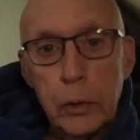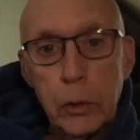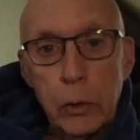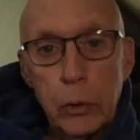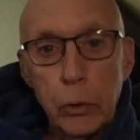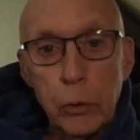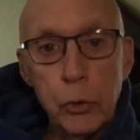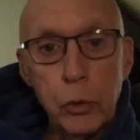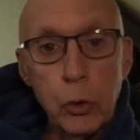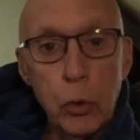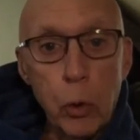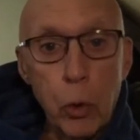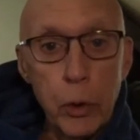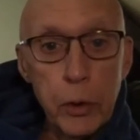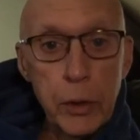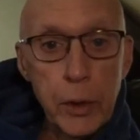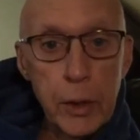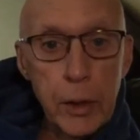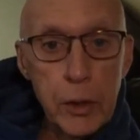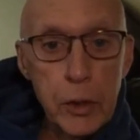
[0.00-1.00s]
whose core
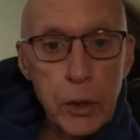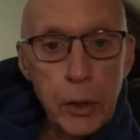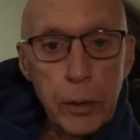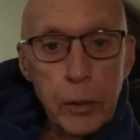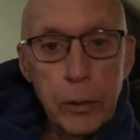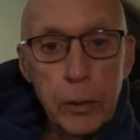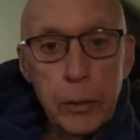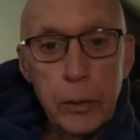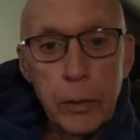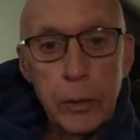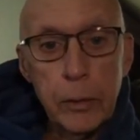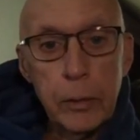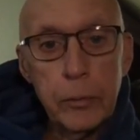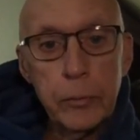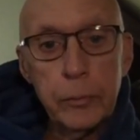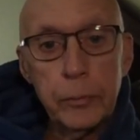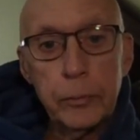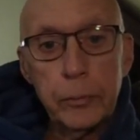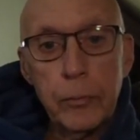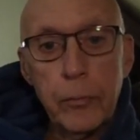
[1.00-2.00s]
teaching
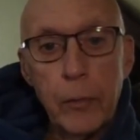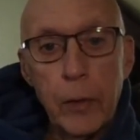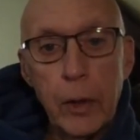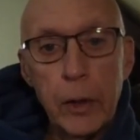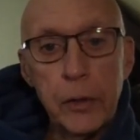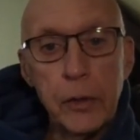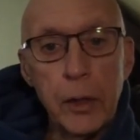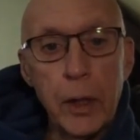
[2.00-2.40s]
is